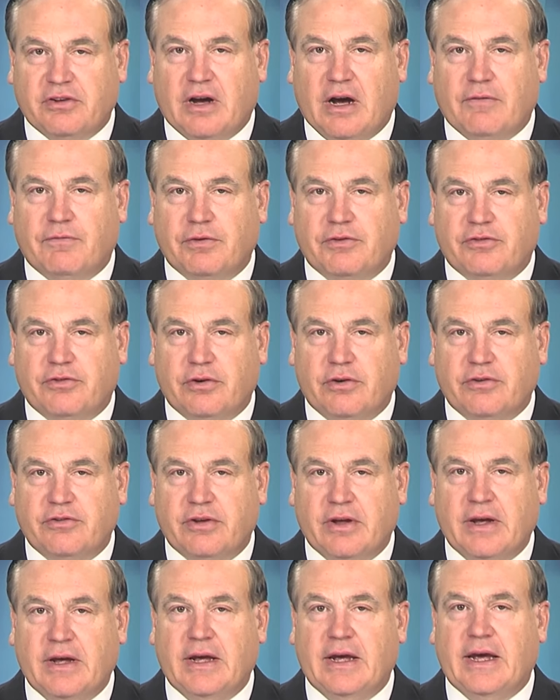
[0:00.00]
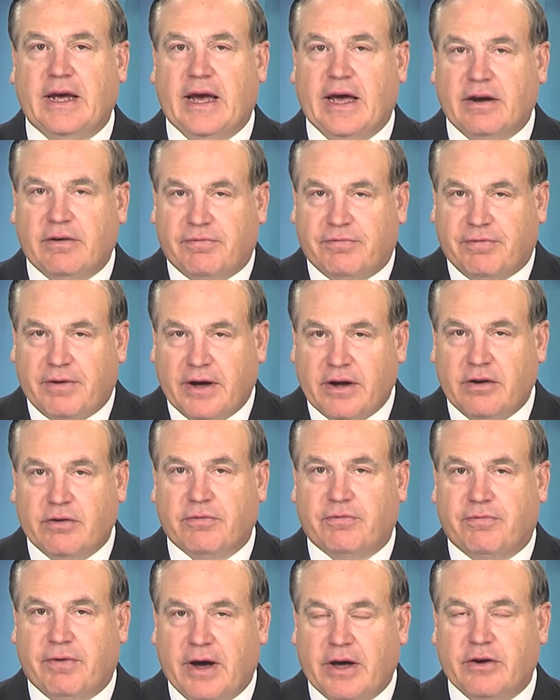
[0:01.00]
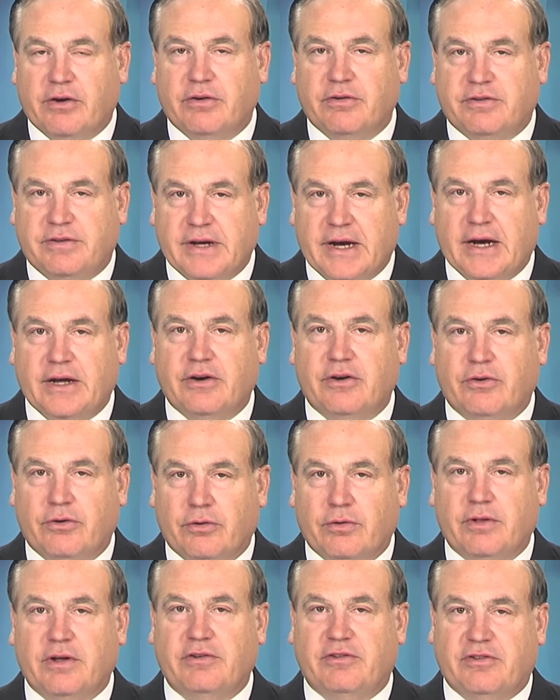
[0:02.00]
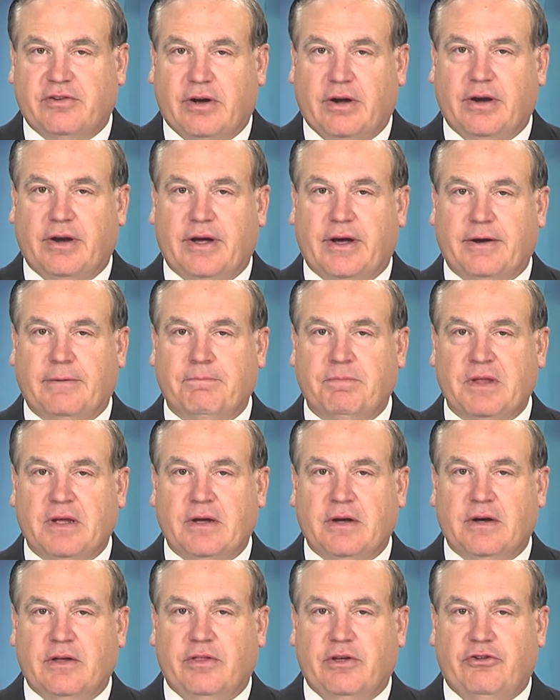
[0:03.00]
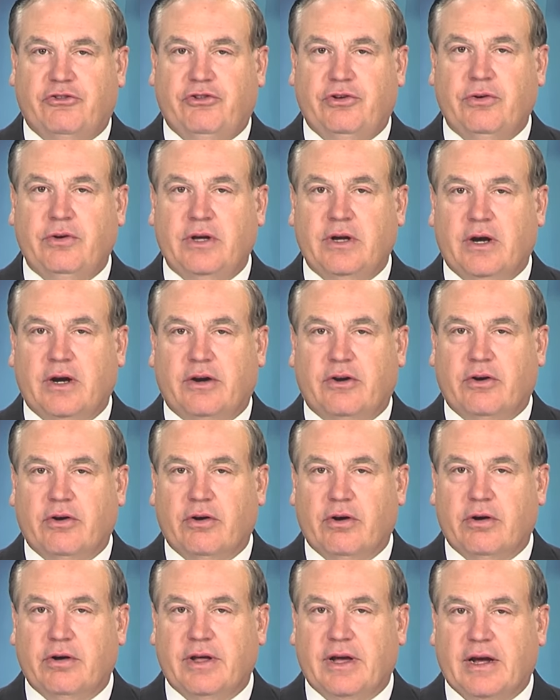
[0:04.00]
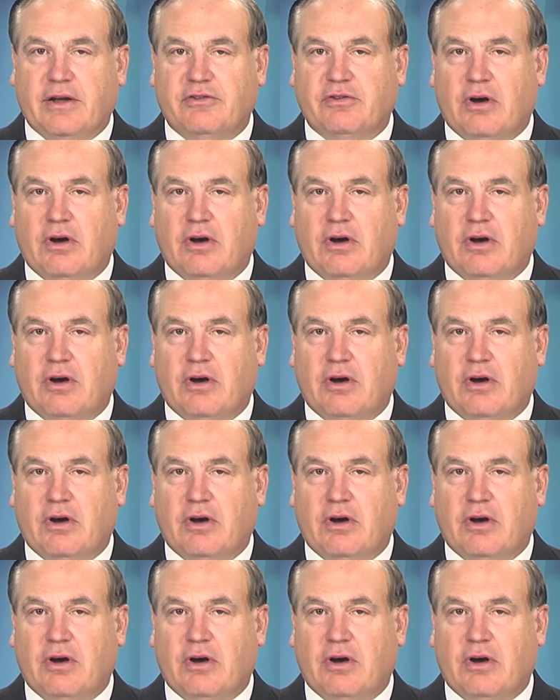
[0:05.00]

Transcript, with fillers: officers and a firefighter dead early Sunday. The shooting occurred as